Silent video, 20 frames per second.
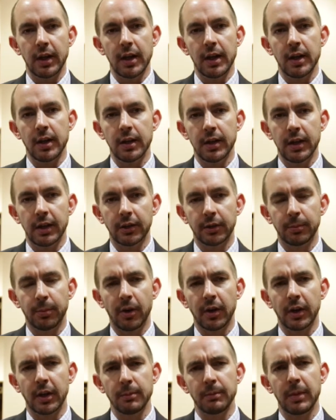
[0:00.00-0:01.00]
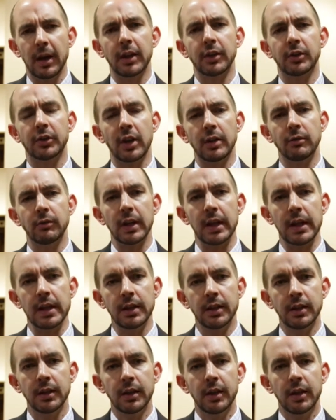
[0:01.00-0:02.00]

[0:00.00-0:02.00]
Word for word: in inspiring impact generally